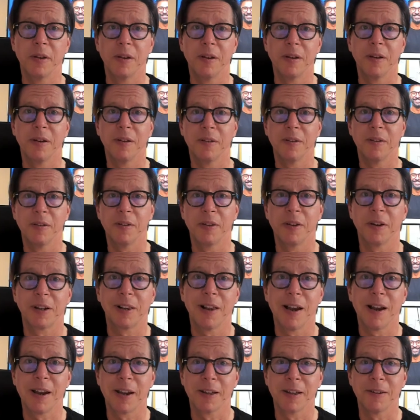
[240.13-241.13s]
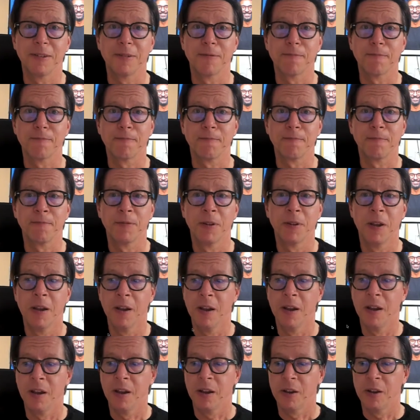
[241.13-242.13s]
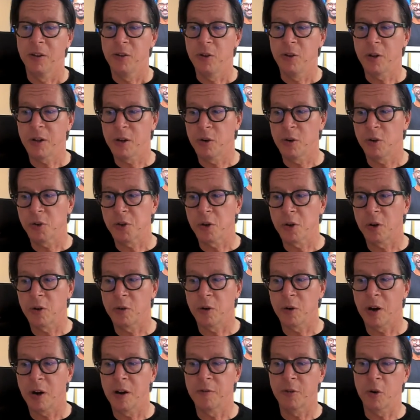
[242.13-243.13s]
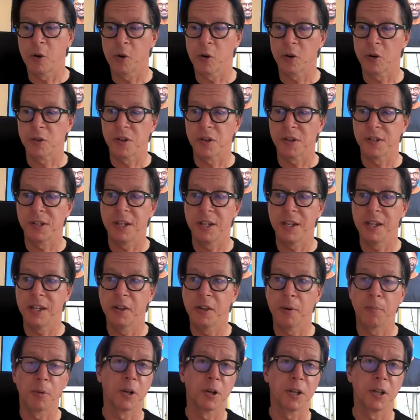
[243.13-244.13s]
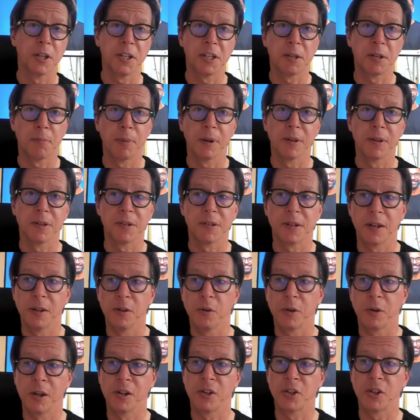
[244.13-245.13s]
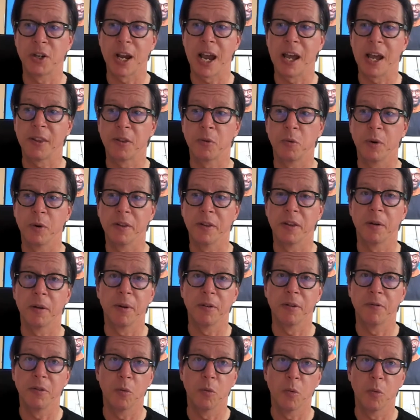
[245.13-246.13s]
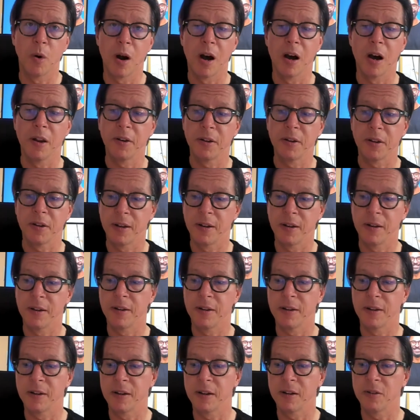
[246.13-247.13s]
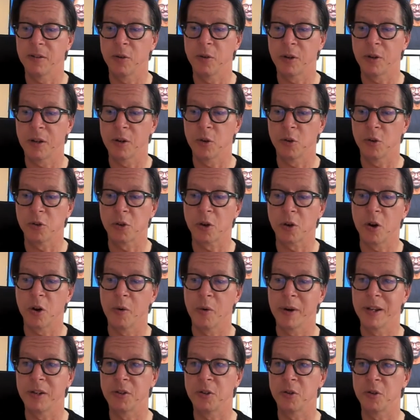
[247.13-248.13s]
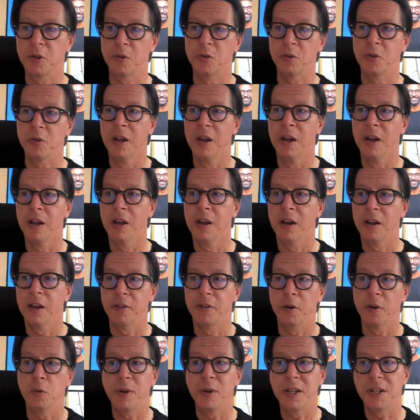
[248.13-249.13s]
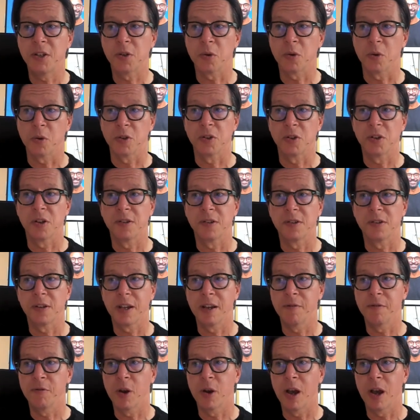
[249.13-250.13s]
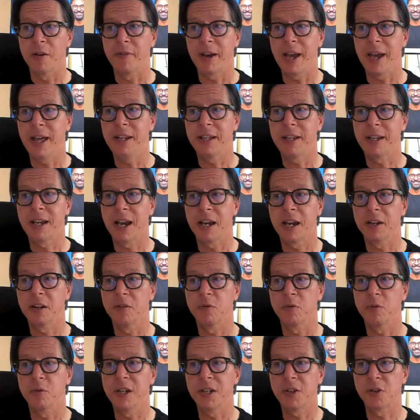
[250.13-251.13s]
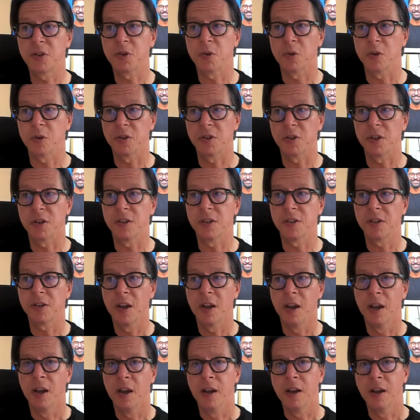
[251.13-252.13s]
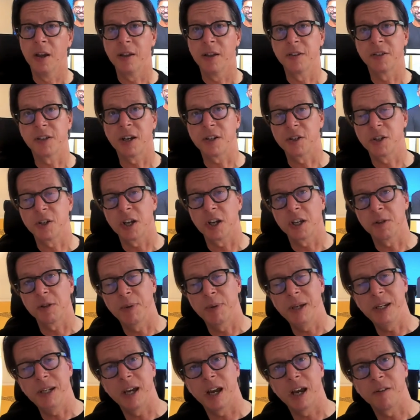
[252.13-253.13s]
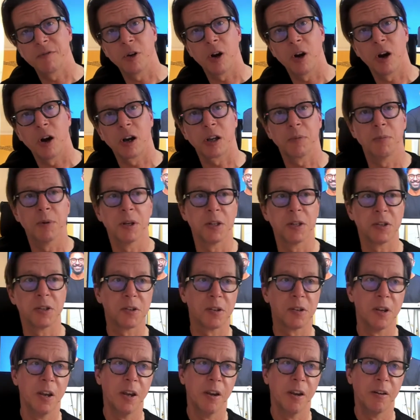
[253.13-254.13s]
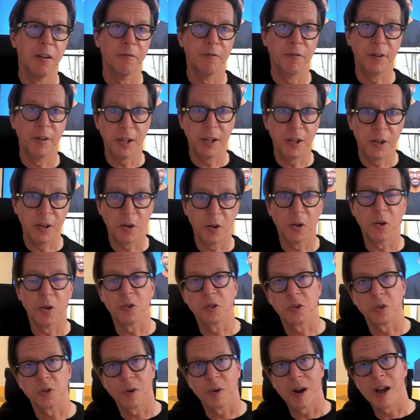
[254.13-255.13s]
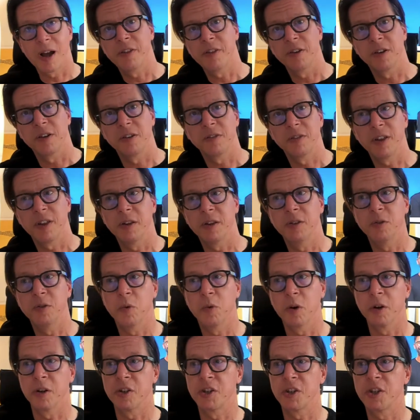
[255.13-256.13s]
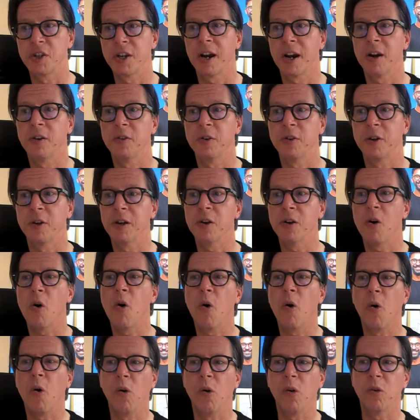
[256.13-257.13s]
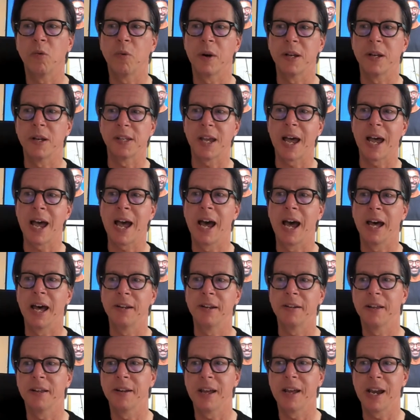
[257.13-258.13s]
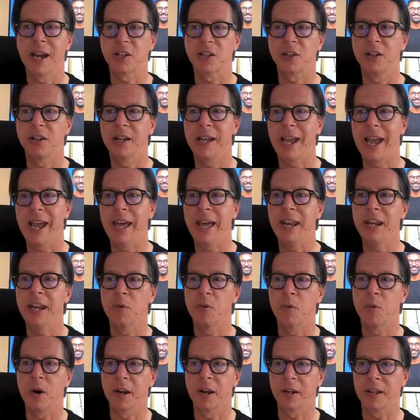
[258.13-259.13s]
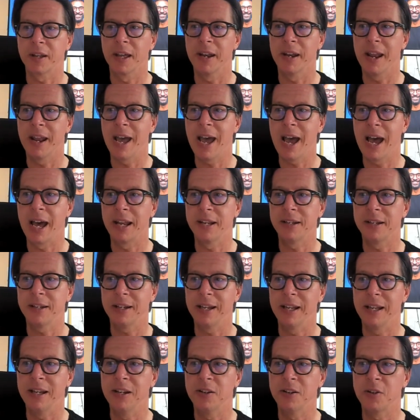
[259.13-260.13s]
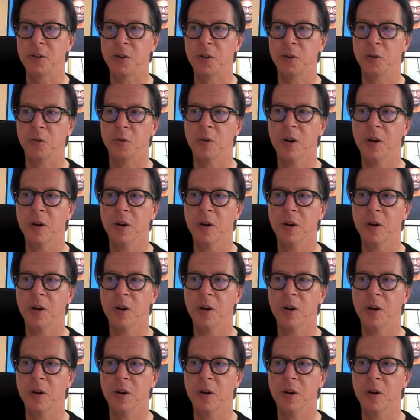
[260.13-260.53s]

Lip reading: the client. You can also, of course, see the participants, and you can chat with them if you want, and you can also go into the resources. If you have any kind of resources, such as PDF documents, videos, or other that you want to share, you can always add, and actually anyone can add into